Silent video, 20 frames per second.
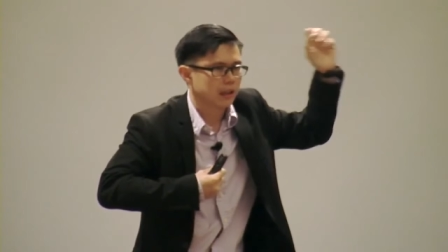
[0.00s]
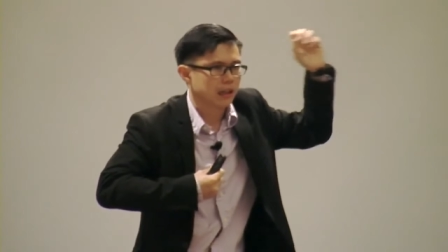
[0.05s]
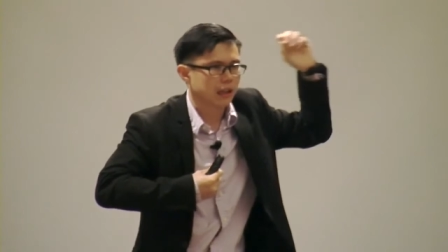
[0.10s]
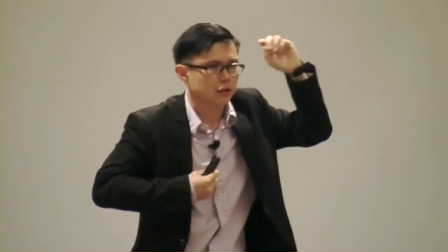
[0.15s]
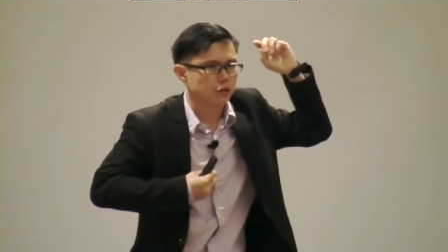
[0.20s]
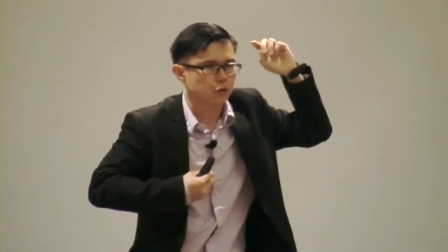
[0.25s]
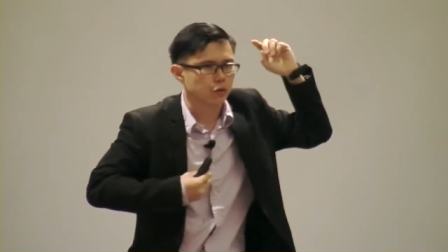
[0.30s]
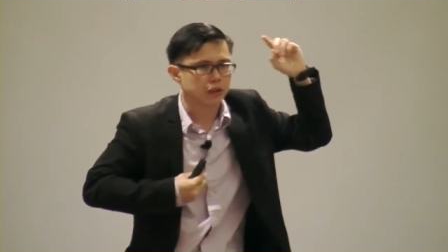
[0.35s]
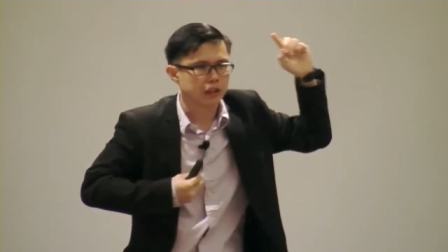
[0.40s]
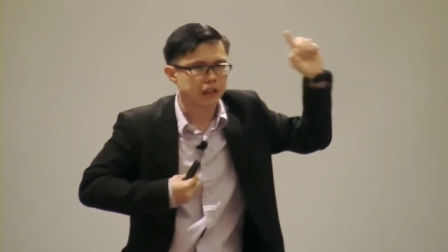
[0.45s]

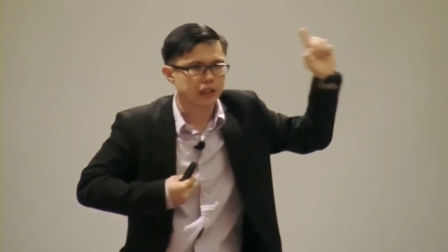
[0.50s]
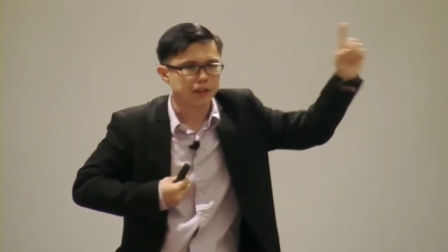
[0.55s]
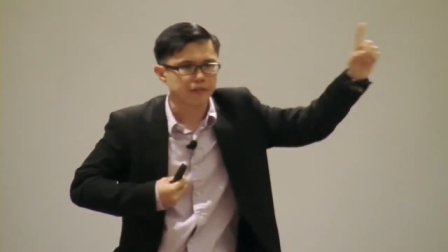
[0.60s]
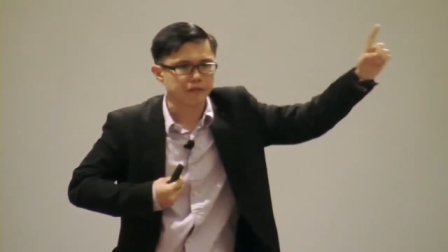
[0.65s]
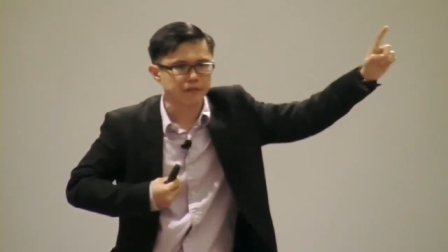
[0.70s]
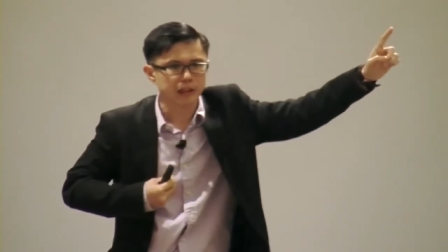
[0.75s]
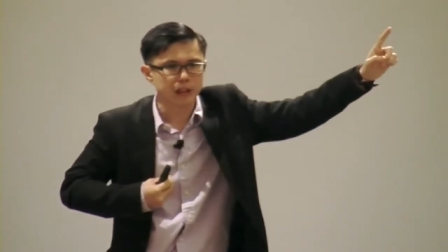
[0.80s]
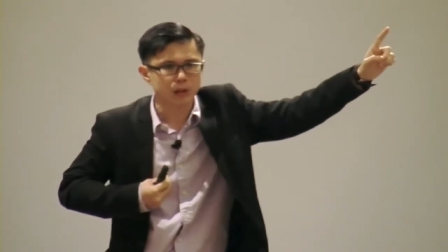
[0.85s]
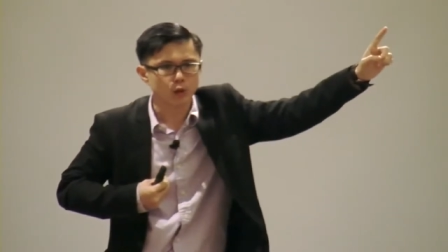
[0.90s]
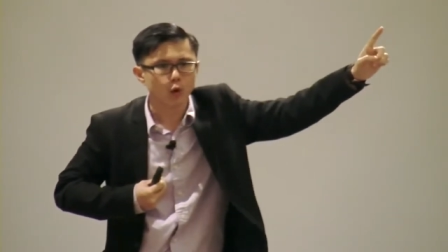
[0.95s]
and to
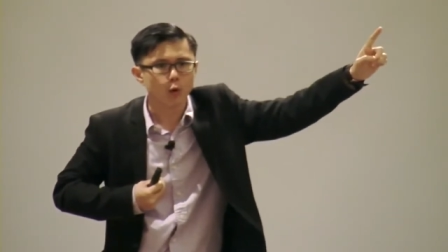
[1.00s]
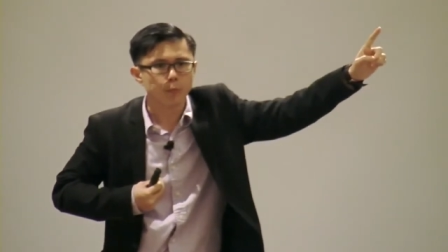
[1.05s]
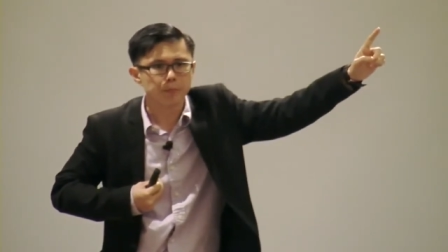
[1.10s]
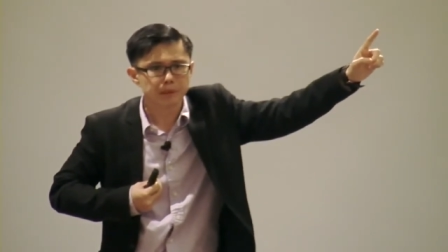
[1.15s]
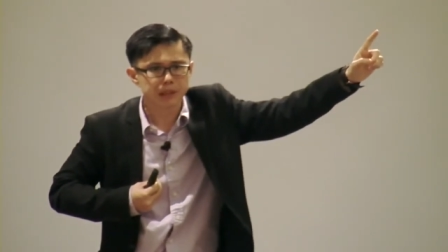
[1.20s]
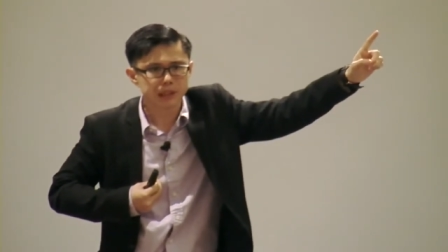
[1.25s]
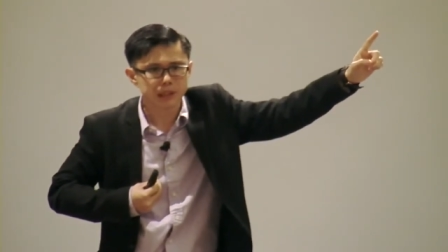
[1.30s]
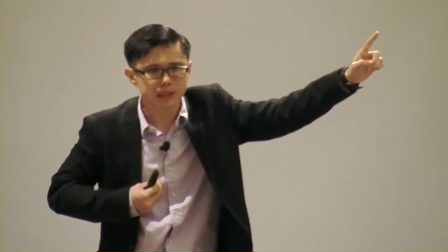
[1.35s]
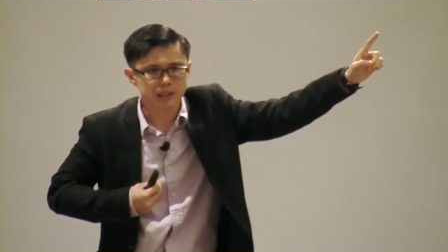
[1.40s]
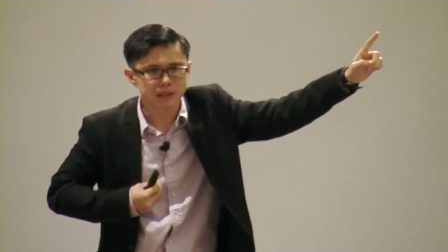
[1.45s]
live in
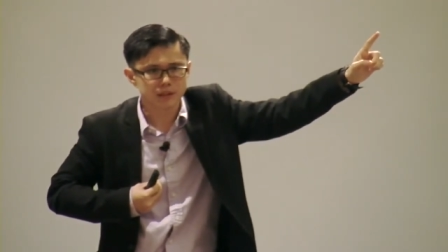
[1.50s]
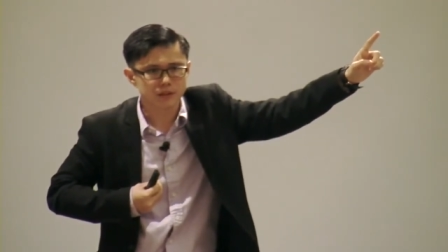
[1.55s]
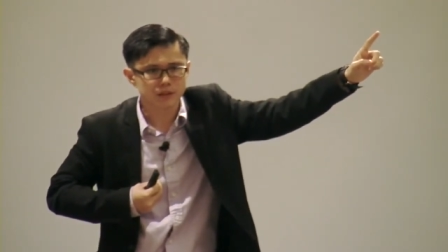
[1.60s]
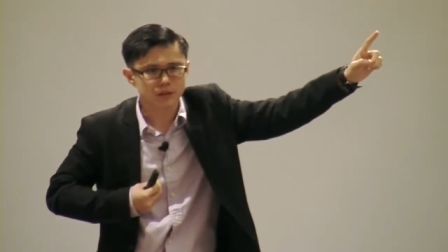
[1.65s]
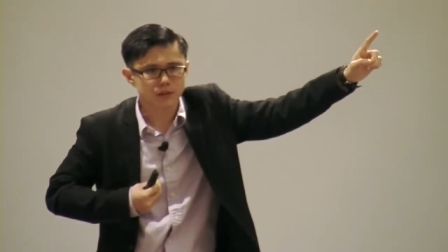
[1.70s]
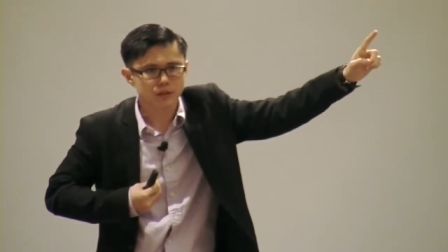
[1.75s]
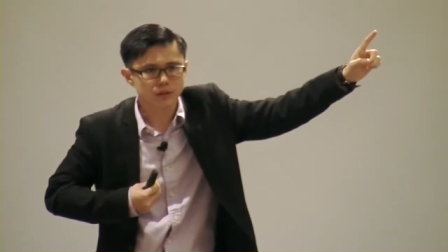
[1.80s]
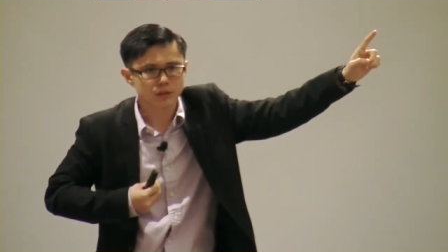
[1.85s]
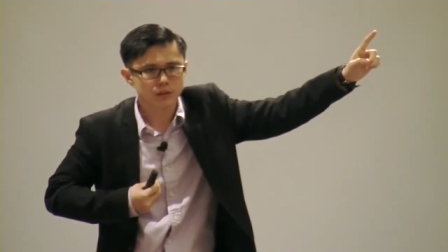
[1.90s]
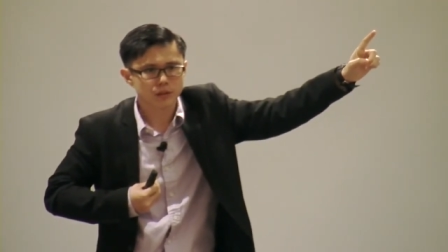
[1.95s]

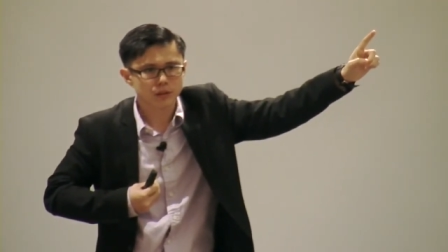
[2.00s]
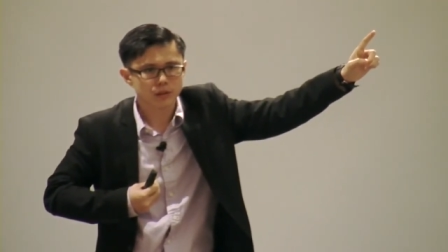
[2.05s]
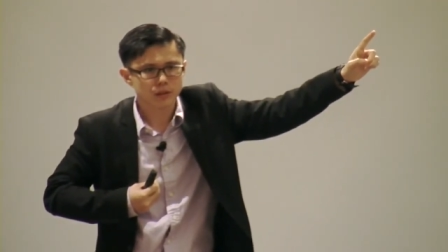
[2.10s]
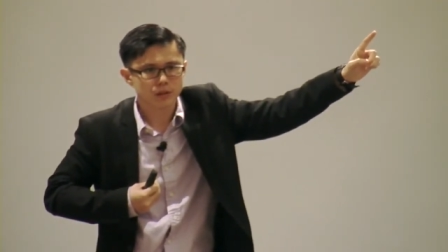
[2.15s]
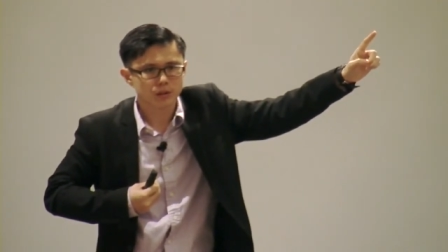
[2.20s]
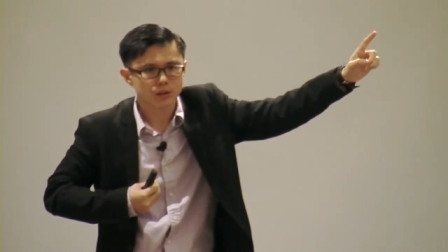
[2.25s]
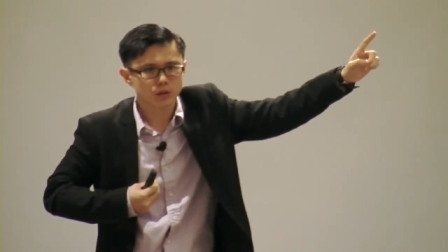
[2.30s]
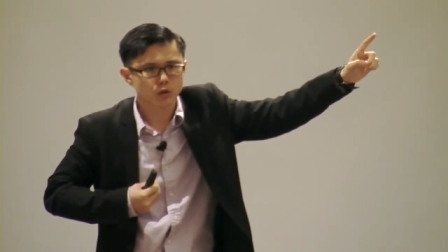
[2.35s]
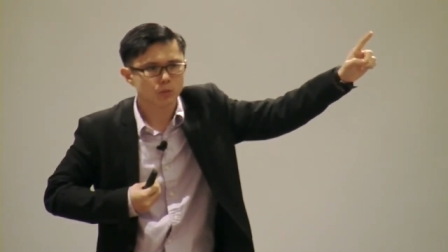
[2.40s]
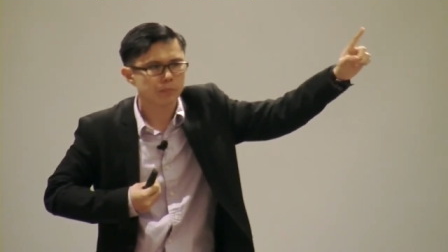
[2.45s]
obedience
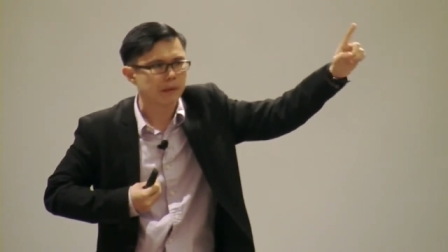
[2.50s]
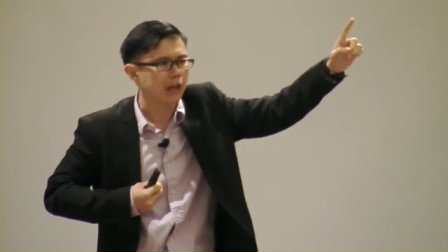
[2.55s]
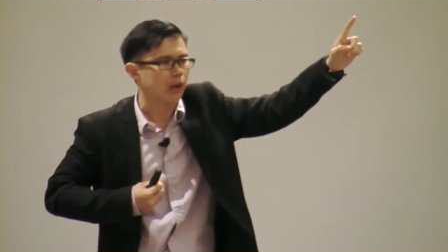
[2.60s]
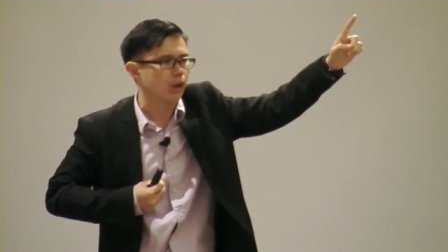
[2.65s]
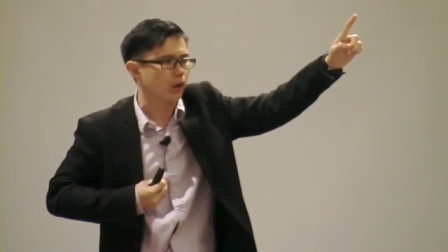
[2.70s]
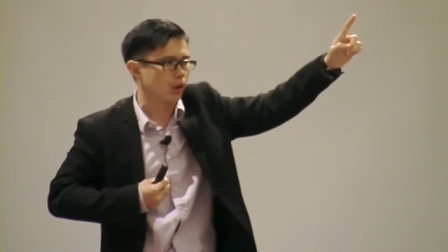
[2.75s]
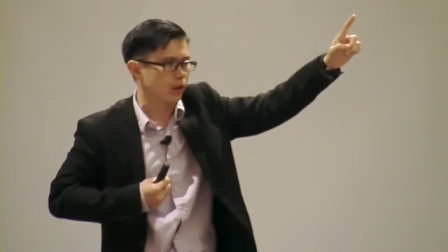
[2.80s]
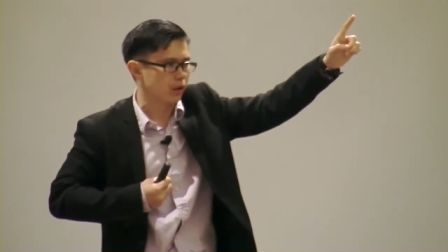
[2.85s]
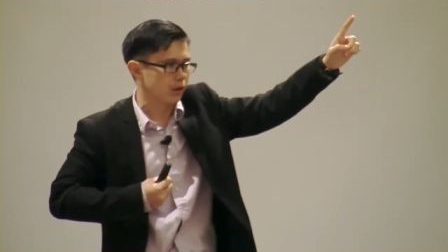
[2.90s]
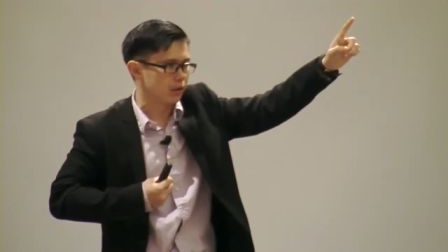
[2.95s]
to my
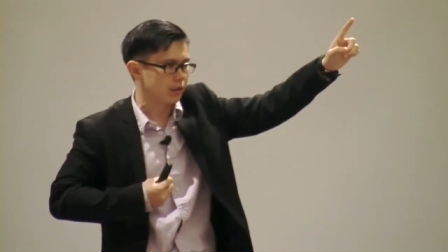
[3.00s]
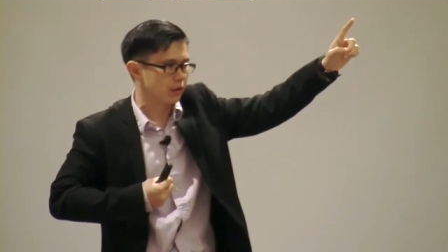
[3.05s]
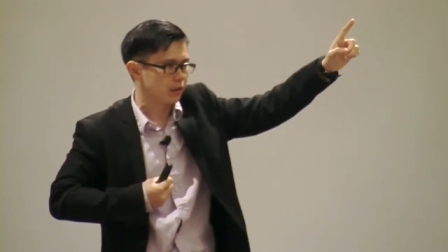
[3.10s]
Lord.